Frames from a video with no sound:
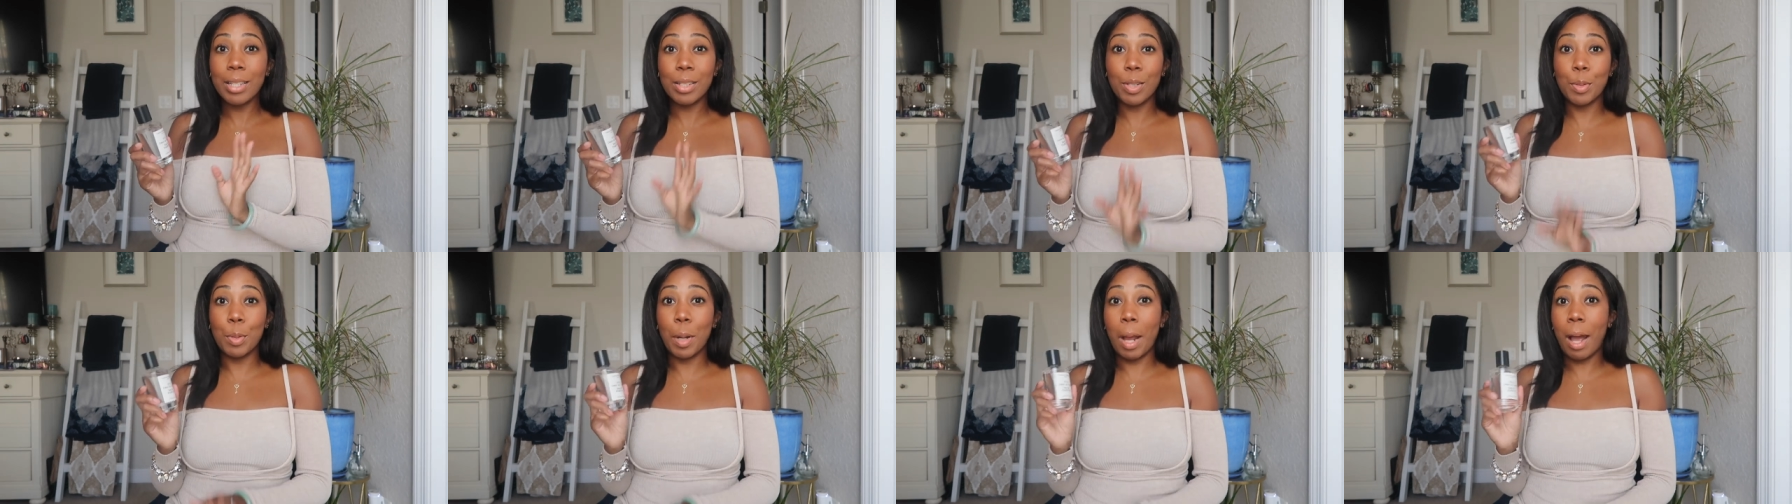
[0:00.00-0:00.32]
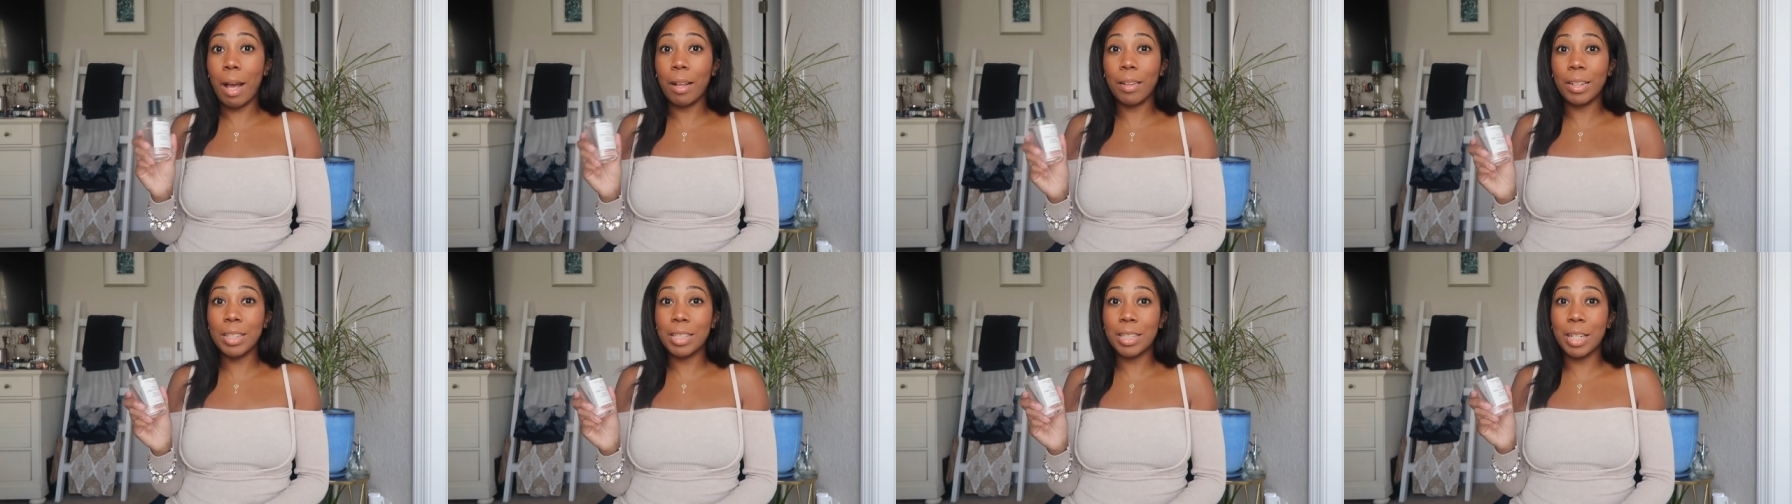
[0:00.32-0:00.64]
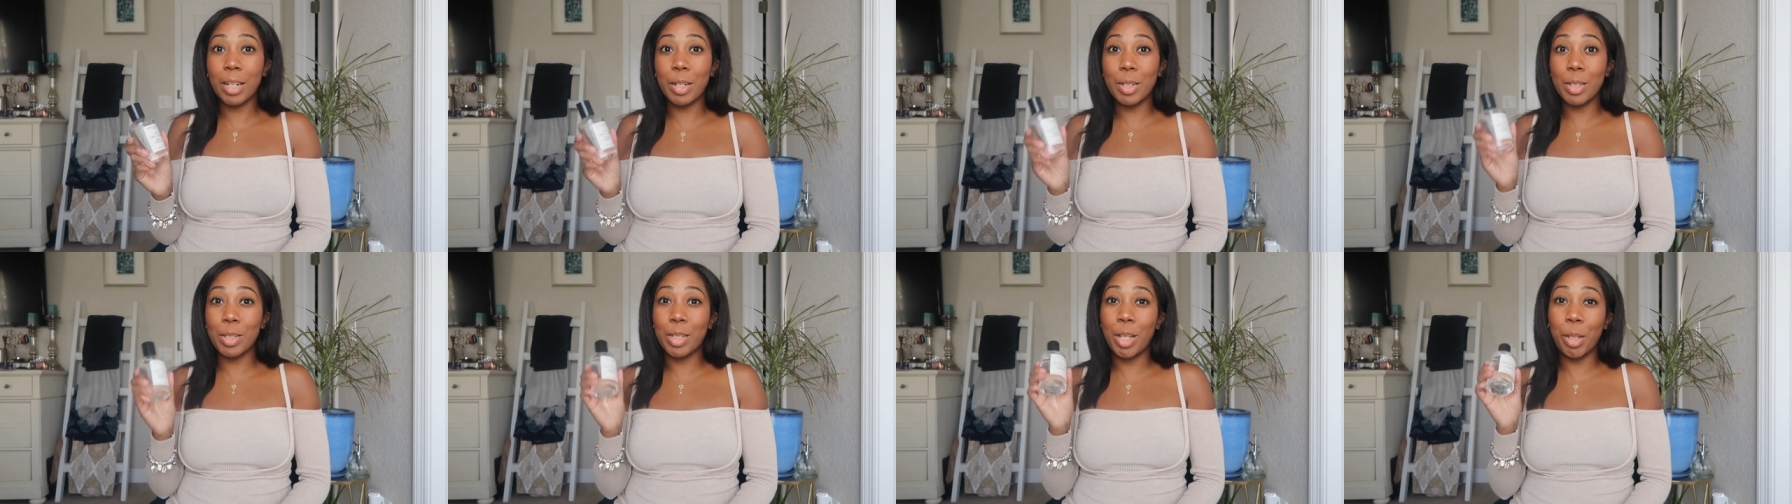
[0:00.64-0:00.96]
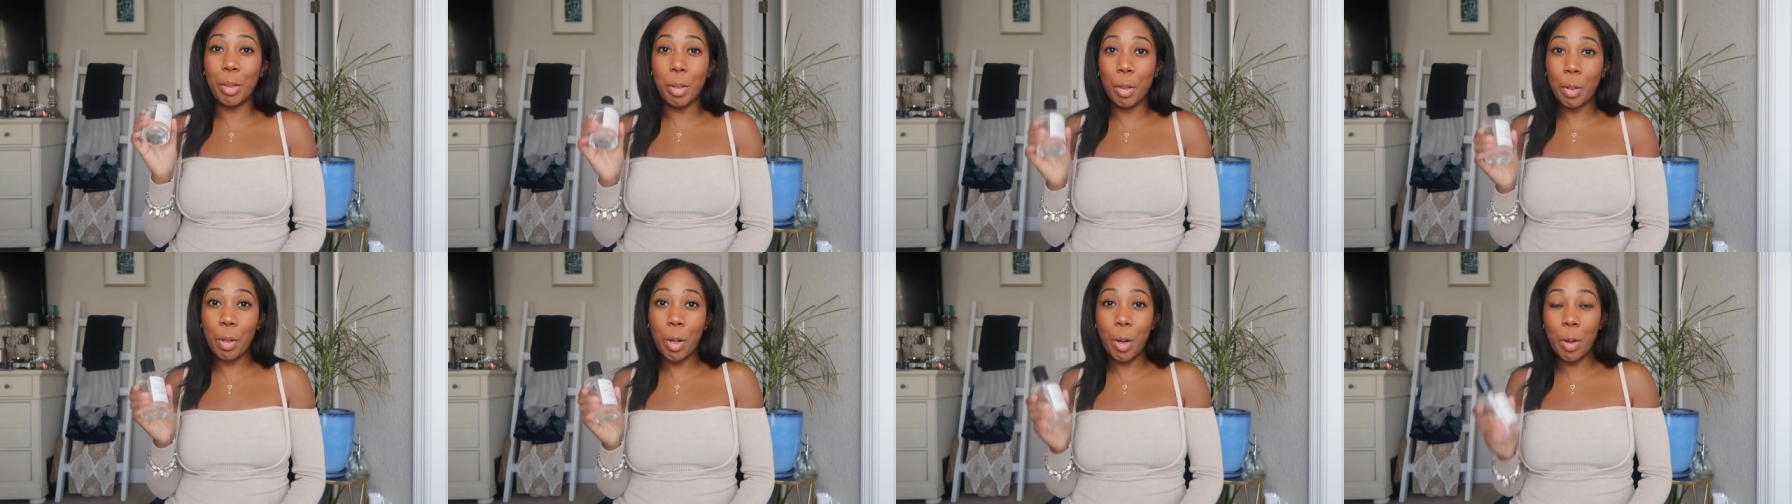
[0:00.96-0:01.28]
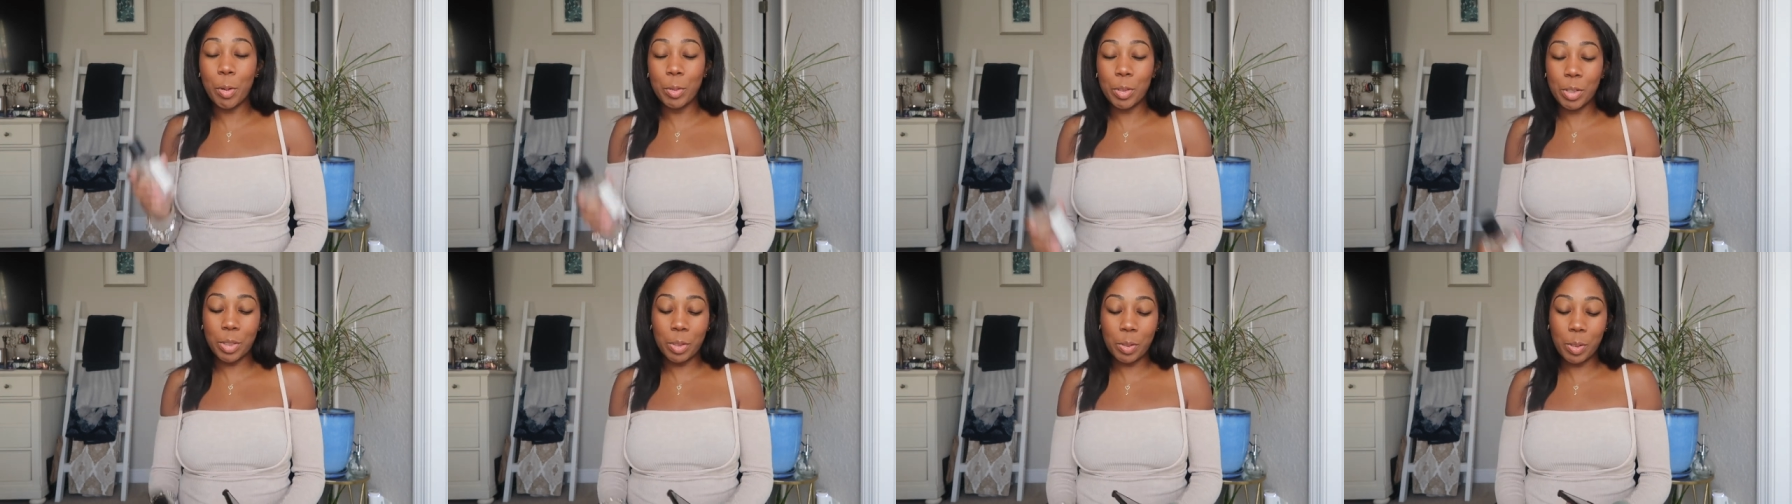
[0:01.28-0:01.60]
So now let's get into the
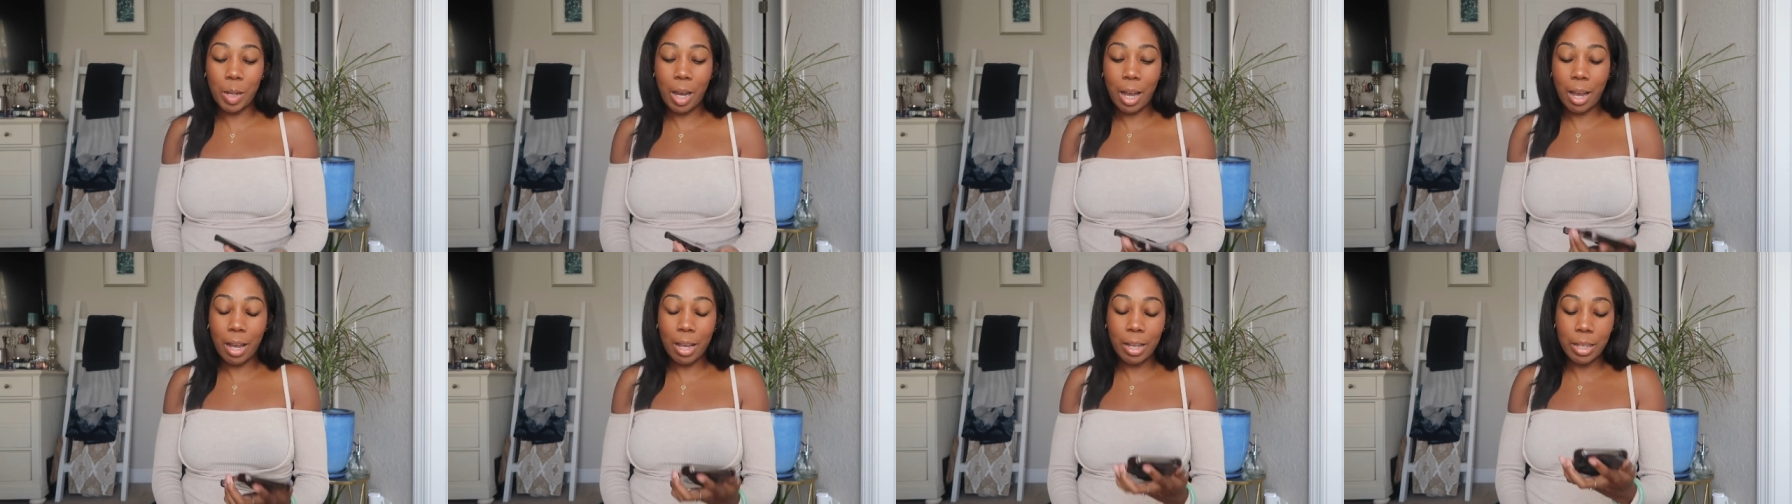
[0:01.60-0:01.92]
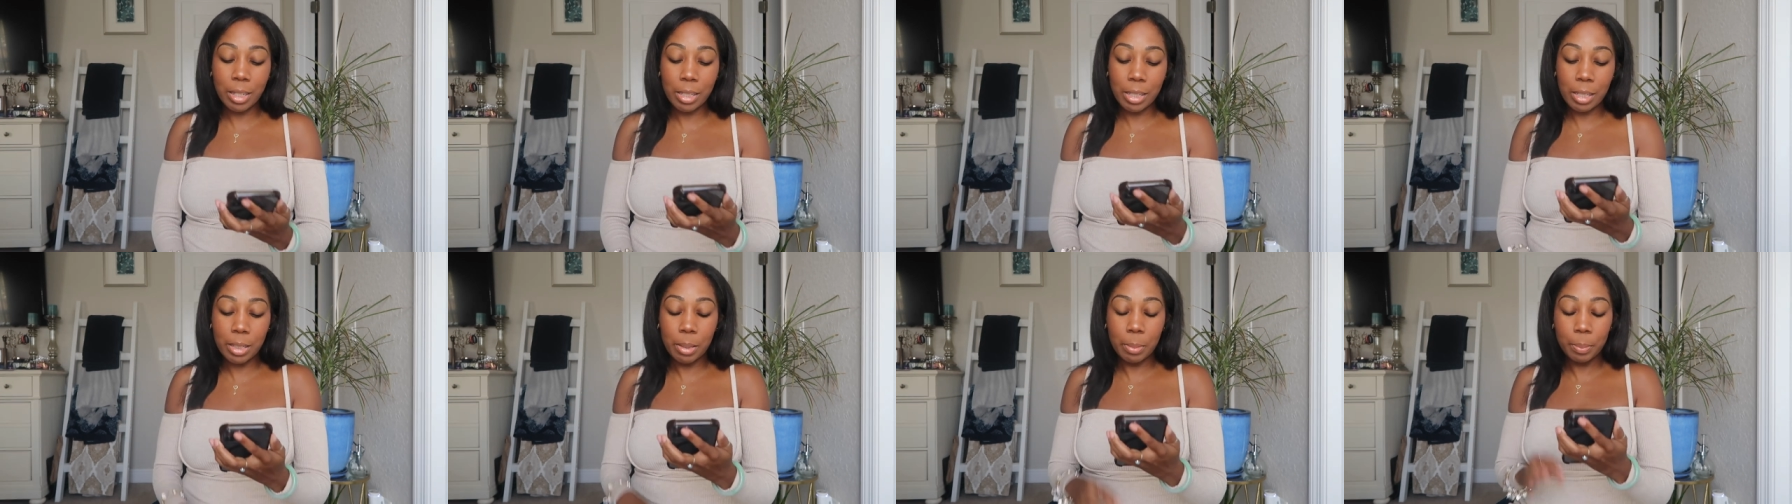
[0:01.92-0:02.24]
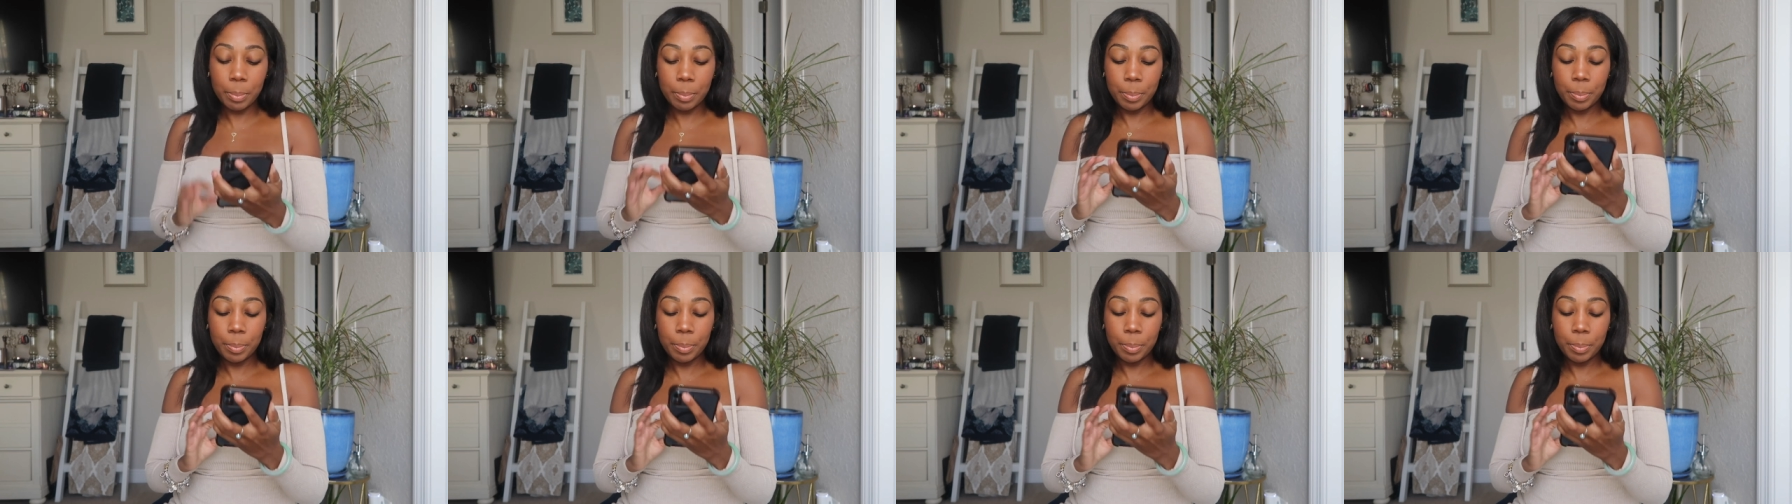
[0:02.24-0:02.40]
notes, you guys.